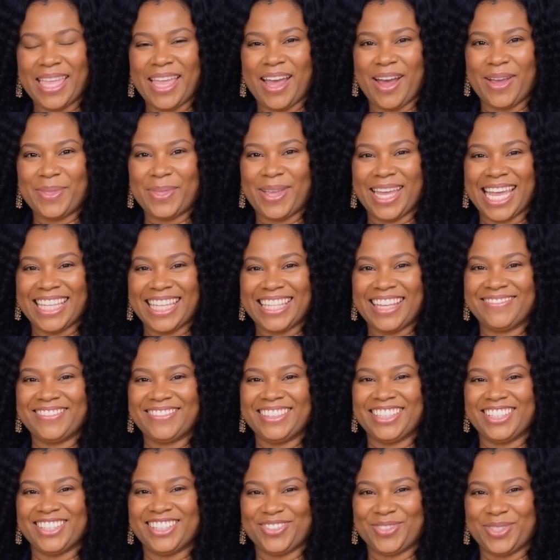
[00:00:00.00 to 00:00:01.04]
When I lived
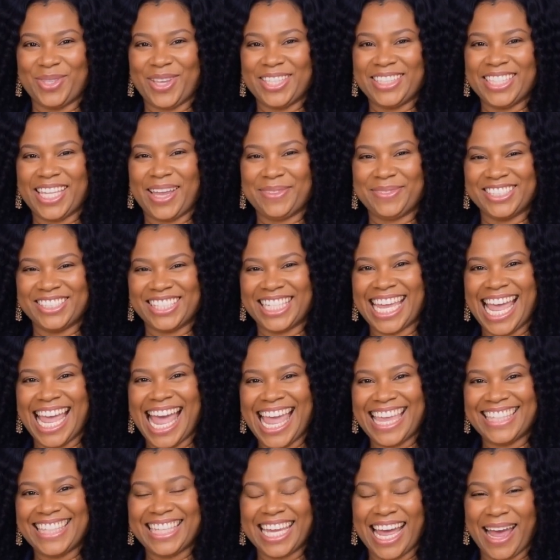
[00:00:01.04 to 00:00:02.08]
in Detroit, there was a
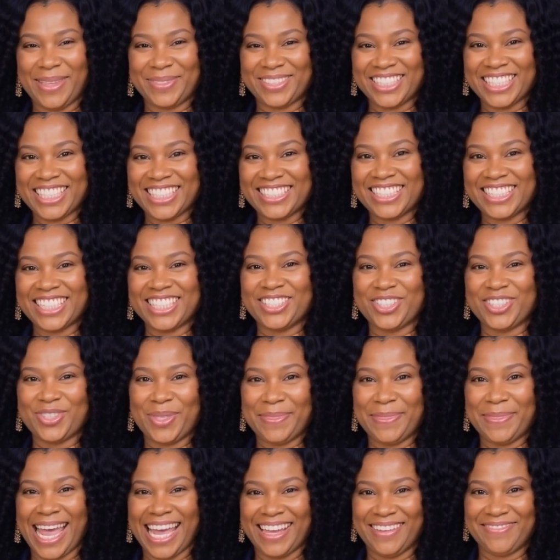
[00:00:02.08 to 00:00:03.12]
guy that I was listening to
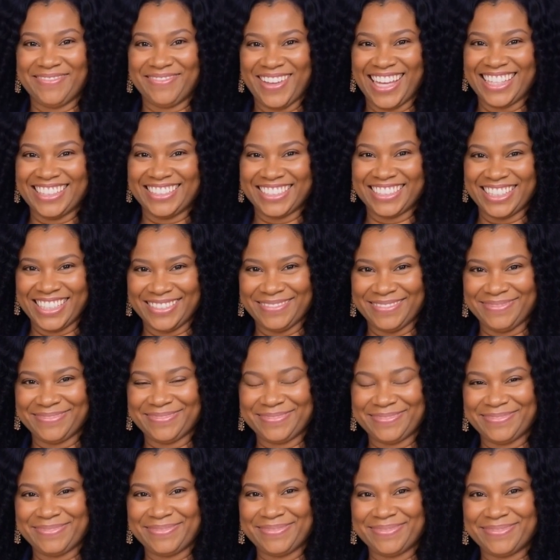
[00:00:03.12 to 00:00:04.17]
about investing.
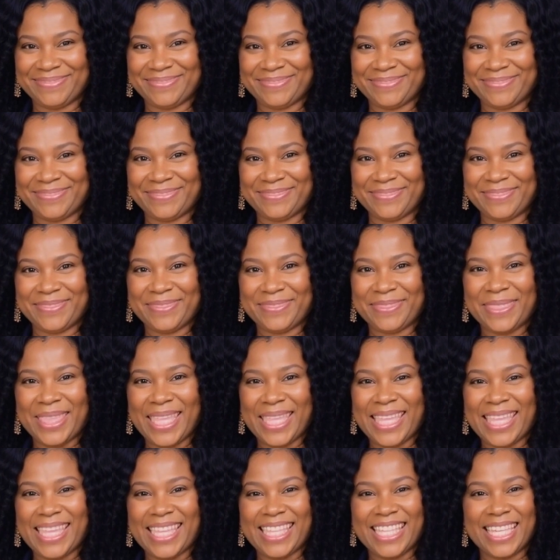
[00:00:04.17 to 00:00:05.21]

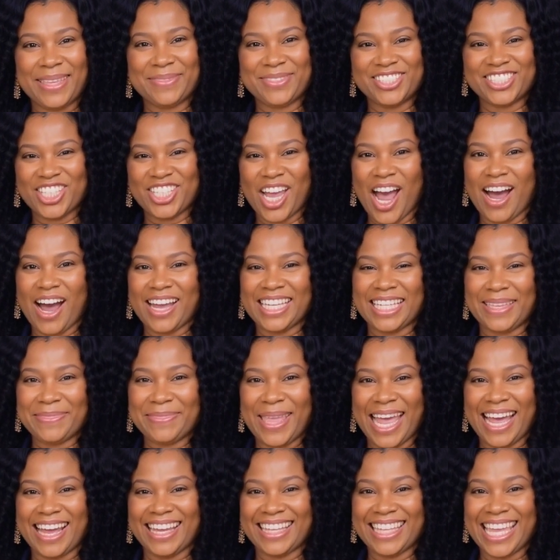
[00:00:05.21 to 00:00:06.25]
He was talking
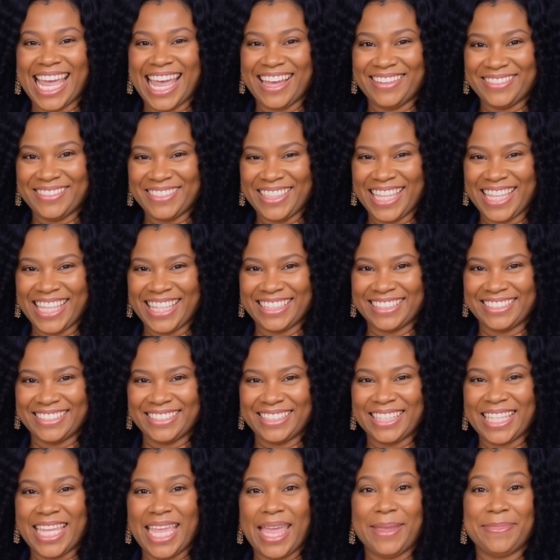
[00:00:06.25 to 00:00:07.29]
about a lot of things,
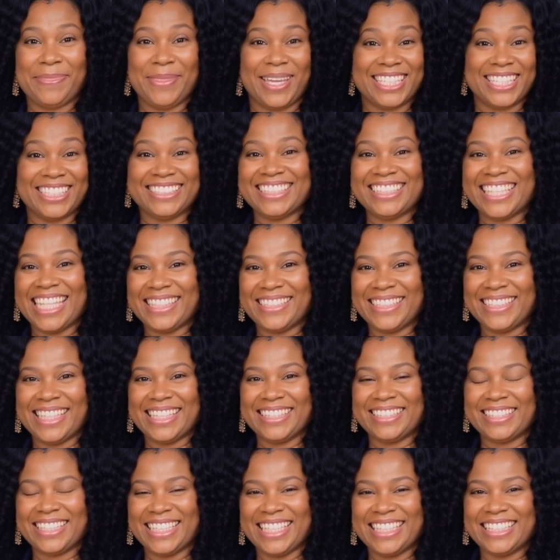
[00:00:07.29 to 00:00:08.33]
but he said
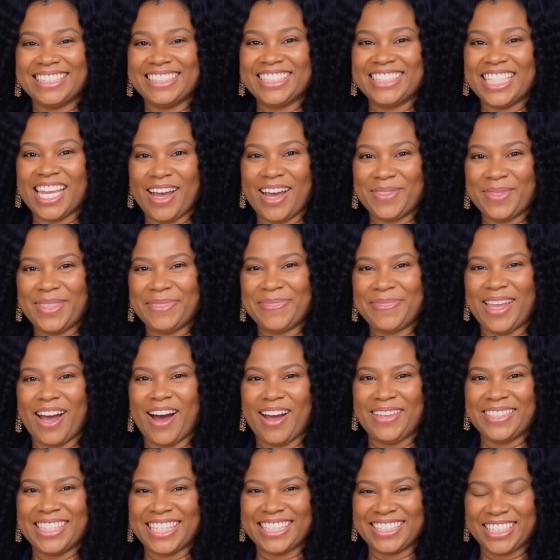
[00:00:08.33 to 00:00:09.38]
this, and it stuck with me
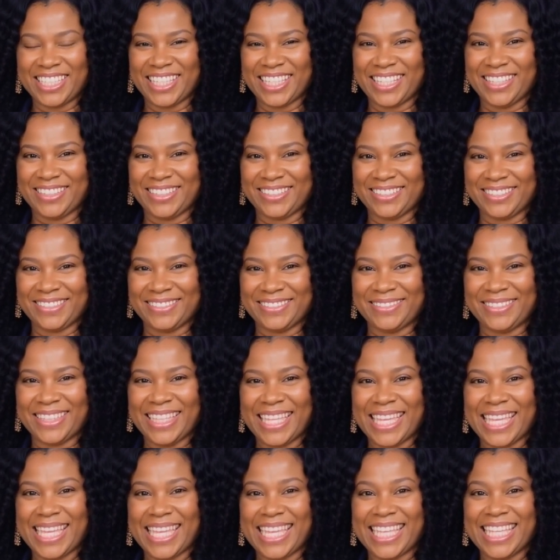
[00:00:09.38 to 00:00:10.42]
all these years.
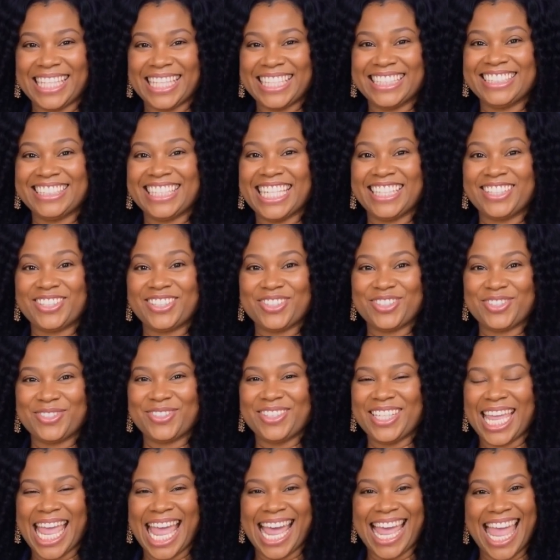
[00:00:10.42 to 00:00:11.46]
He said you do
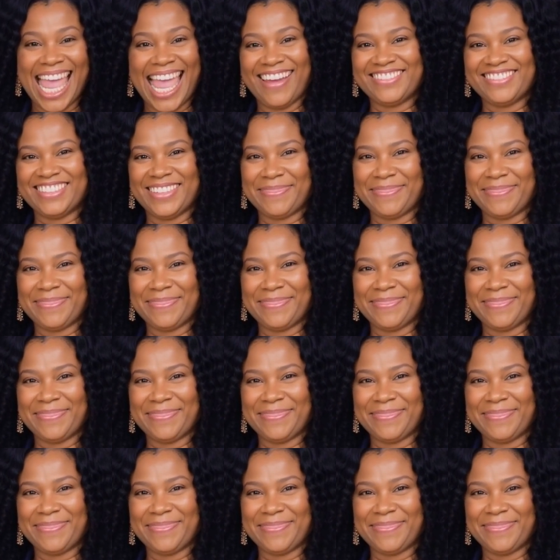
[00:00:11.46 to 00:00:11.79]
not have to